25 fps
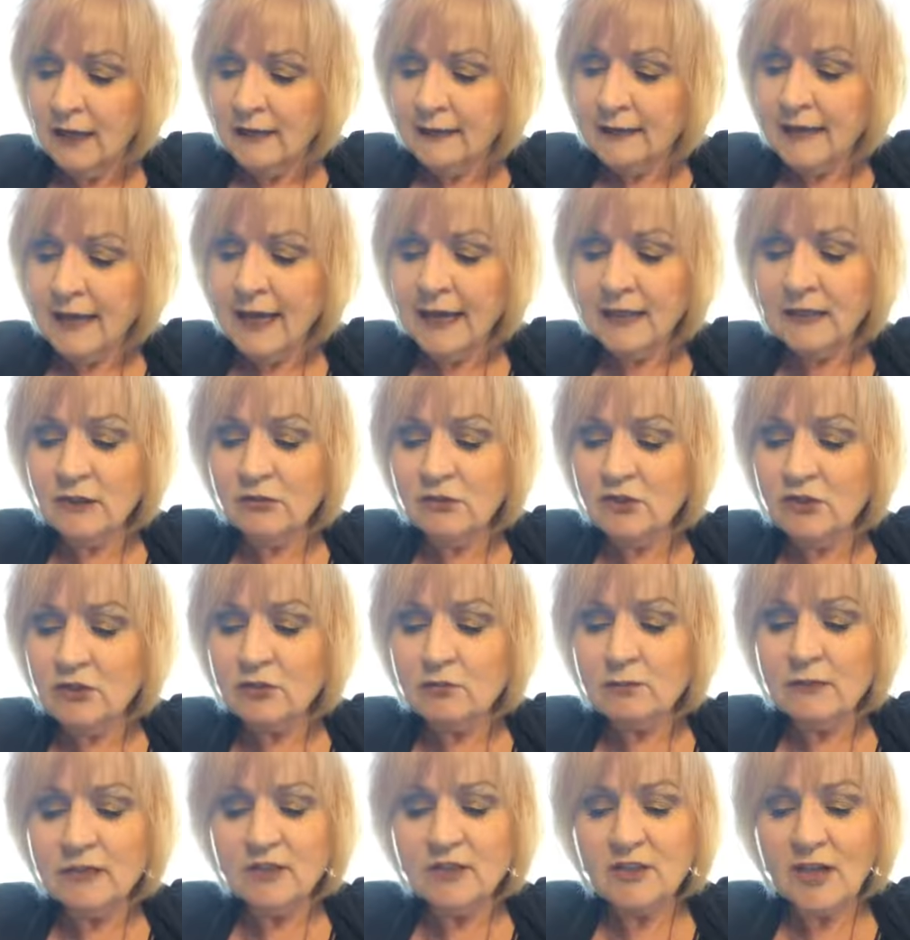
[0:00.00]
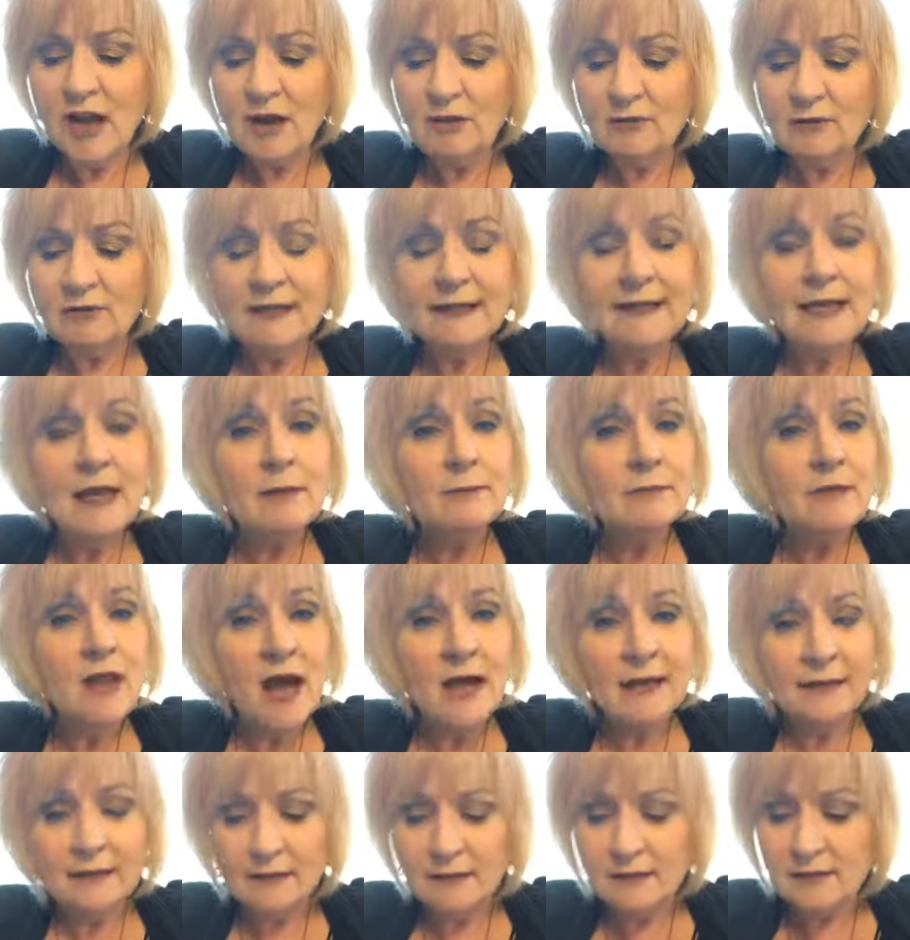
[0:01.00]
Can't you just reach out like I'm
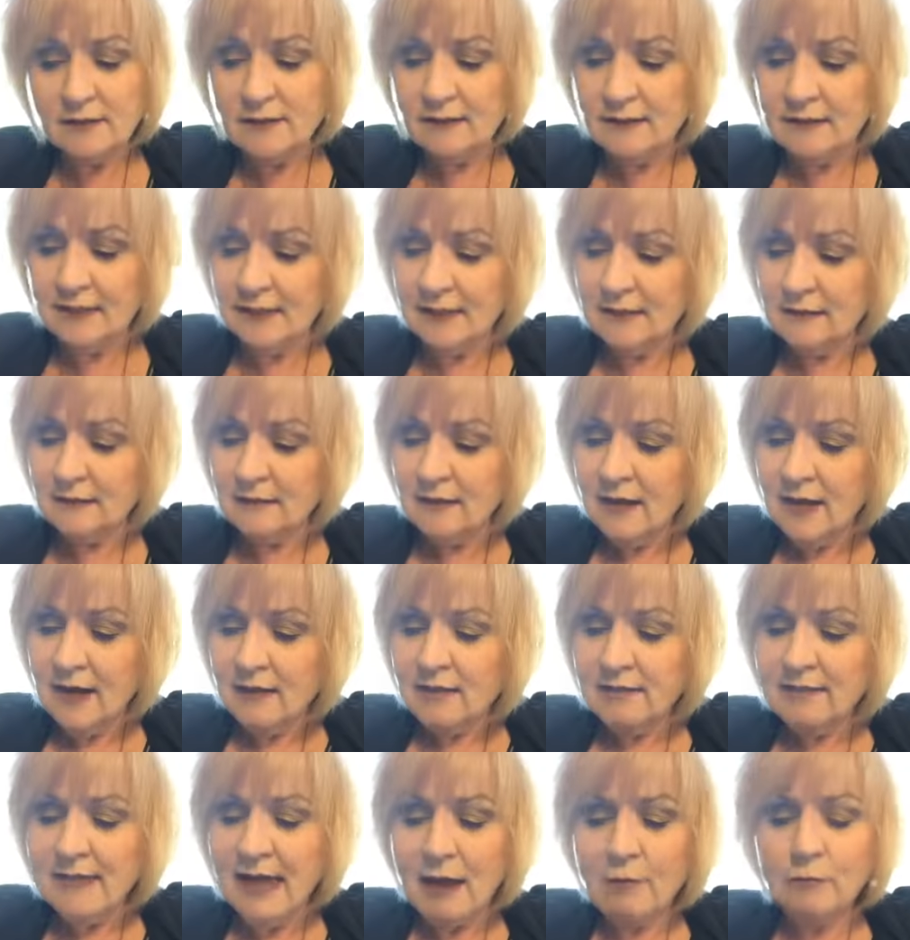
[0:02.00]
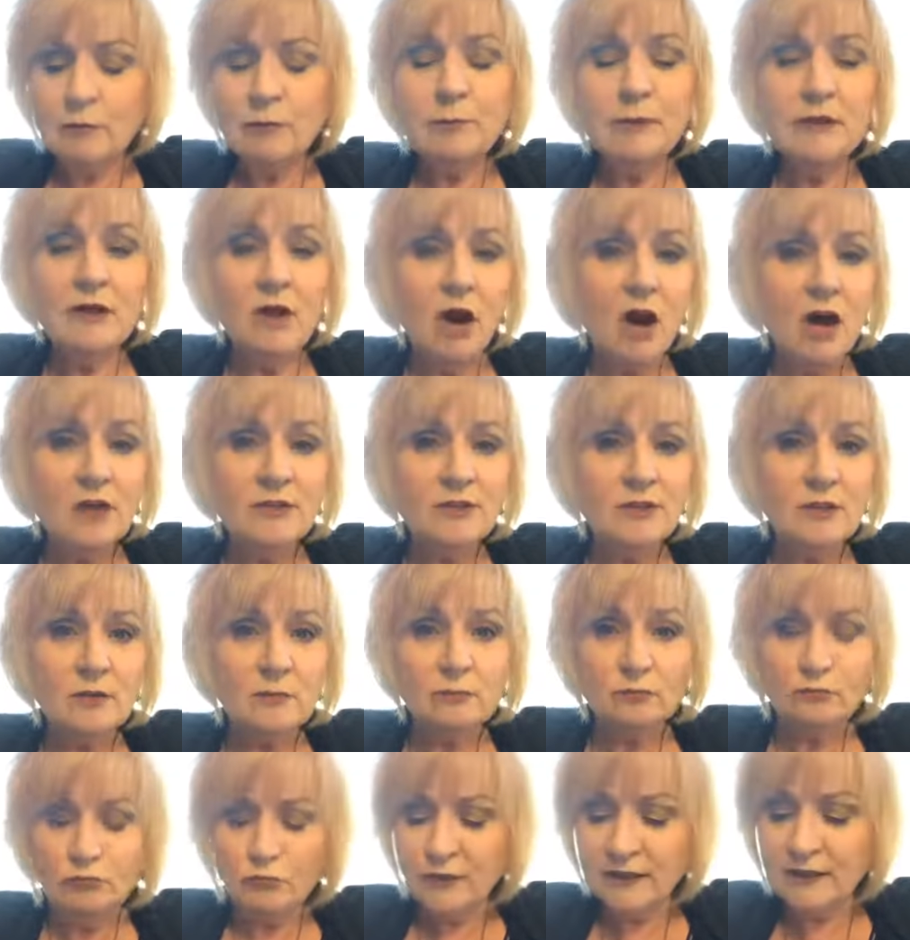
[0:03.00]
not in a seat? That would be
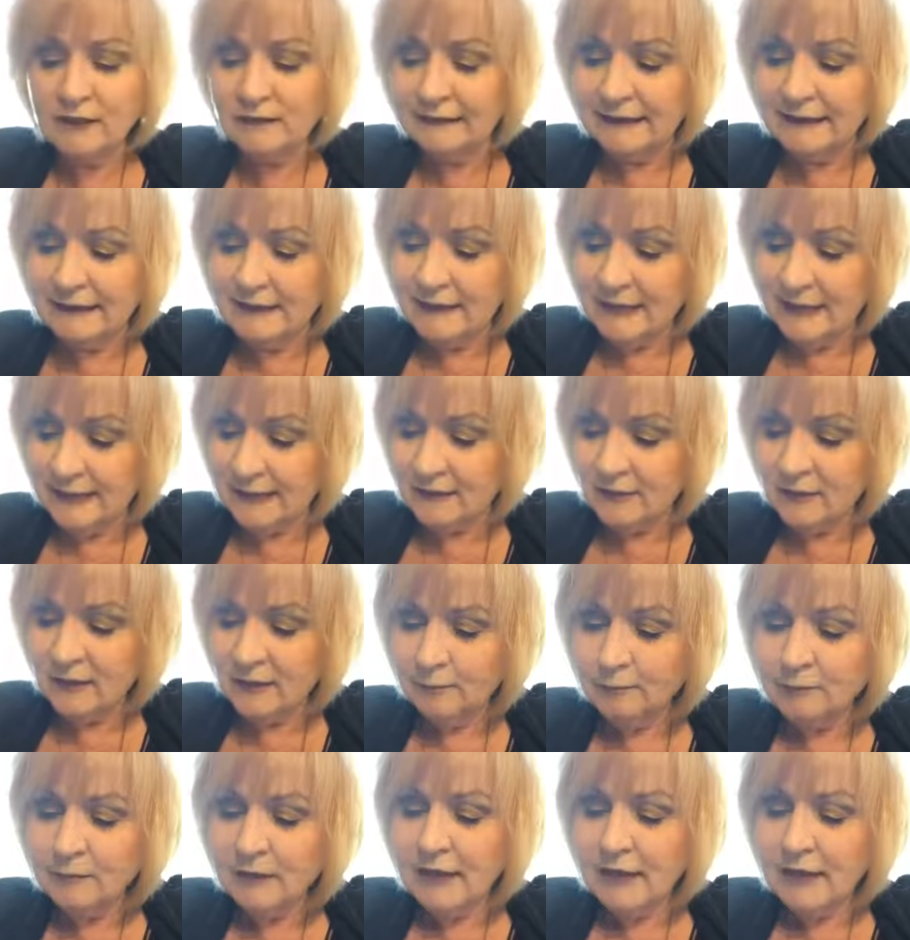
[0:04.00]
awesome, really neat.